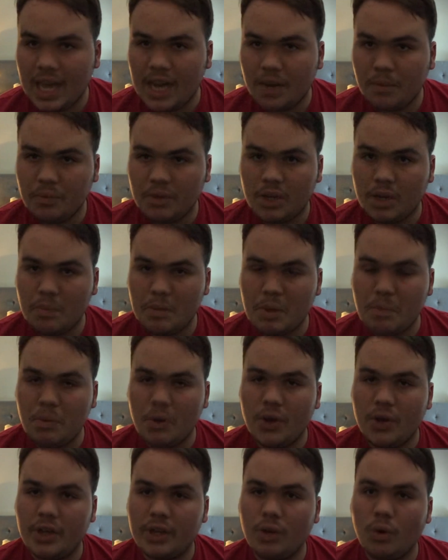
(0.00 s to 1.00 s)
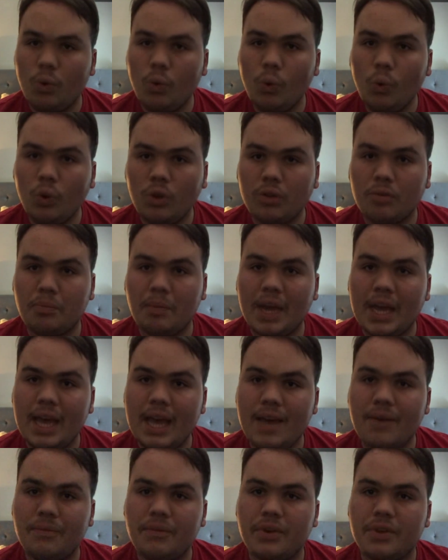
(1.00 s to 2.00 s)
and I'm going to be putting all of my
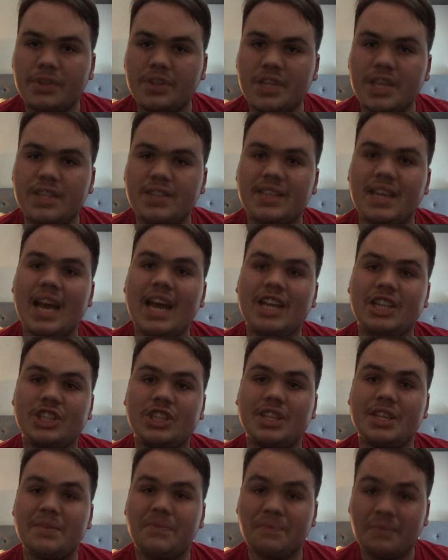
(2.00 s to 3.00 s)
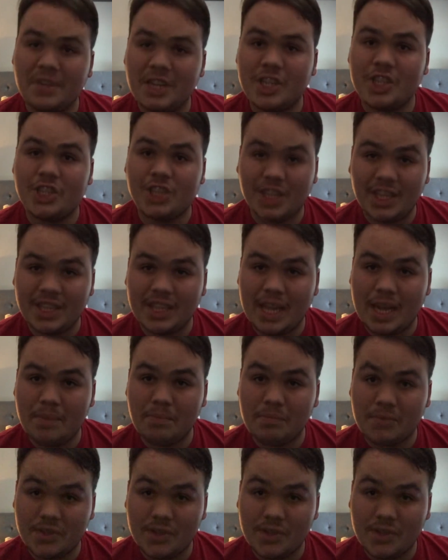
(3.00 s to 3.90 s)
effort into actually finishing them.